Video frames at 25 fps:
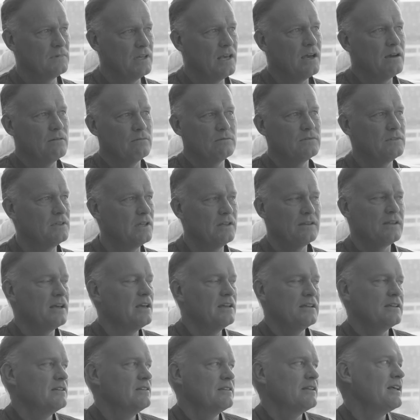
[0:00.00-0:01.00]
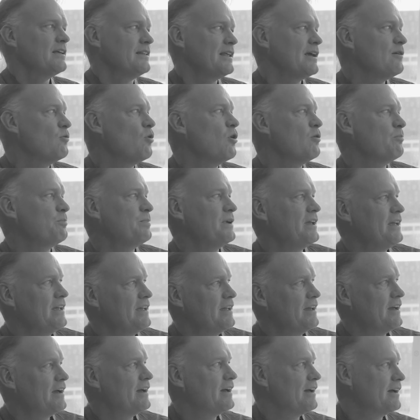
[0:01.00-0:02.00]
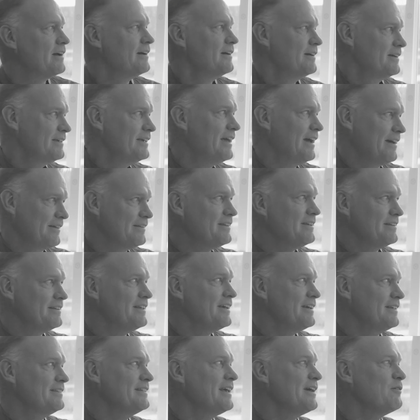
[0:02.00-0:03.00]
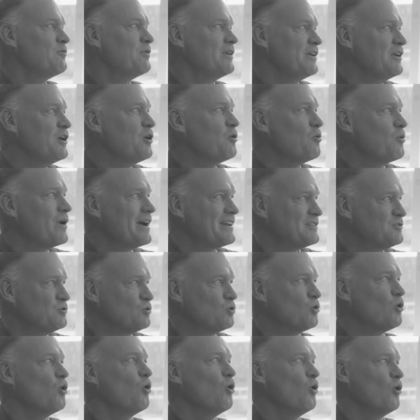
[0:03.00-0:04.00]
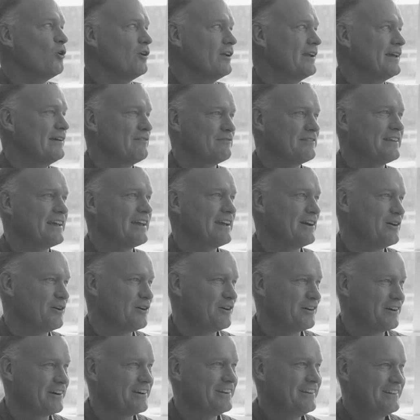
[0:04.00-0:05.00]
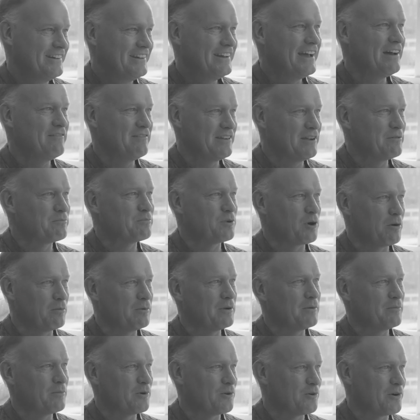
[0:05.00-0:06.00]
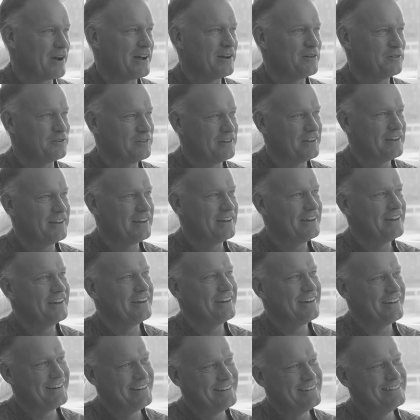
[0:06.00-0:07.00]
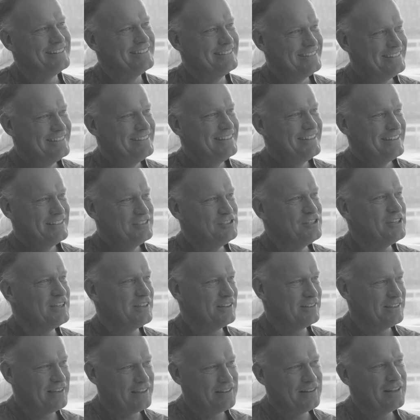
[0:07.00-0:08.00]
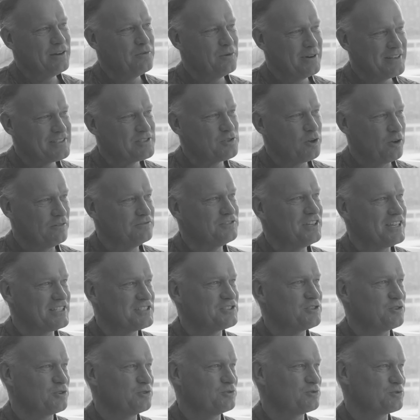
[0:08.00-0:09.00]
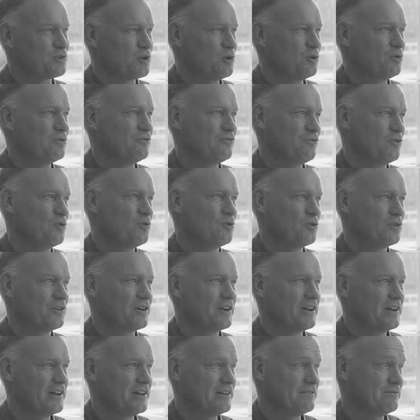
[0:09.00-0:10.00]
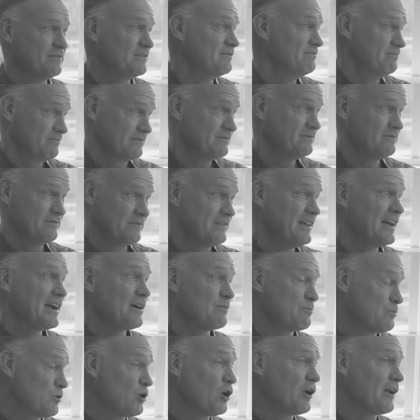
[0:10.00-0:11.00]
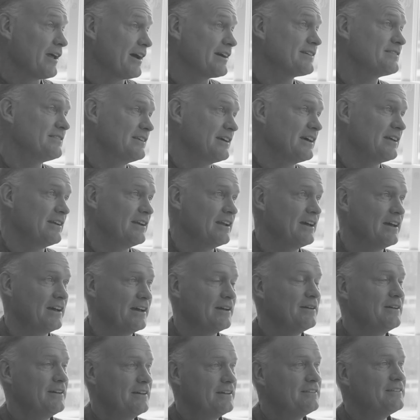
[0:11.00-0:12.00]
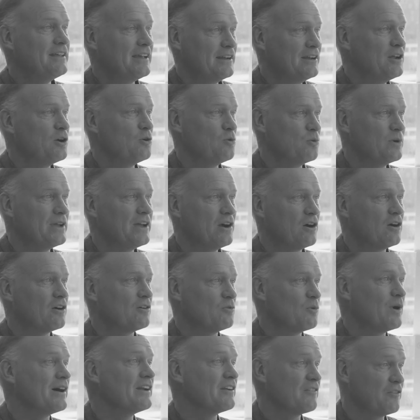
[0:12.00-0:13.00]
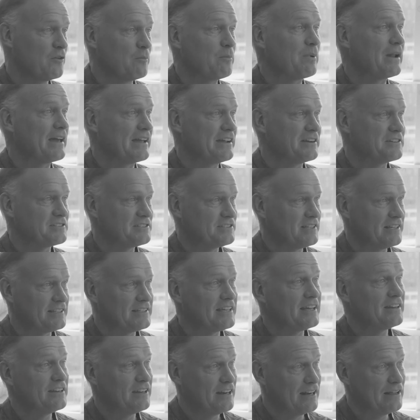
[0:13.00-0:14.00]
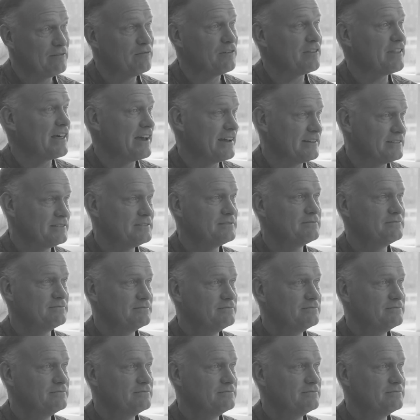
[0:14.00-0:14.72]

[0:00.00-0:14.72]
They won't be they will know where to call if they are having a problem around they want to solve gesture control for their product, then they know we are one of the players that can deliver that.